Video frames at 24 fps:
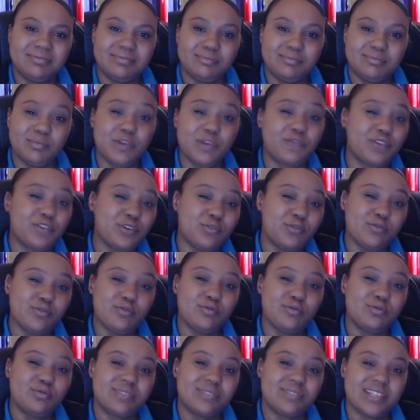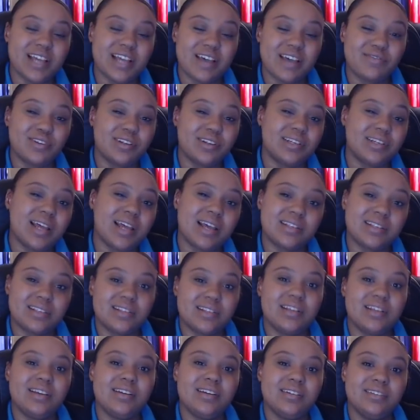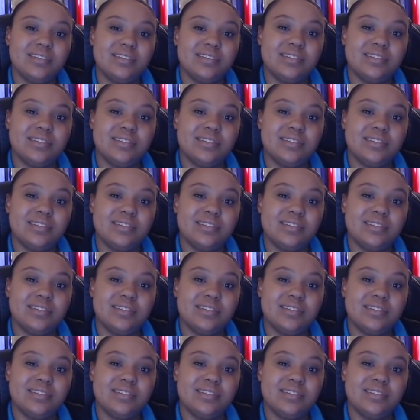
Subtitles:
But for you to have the audacity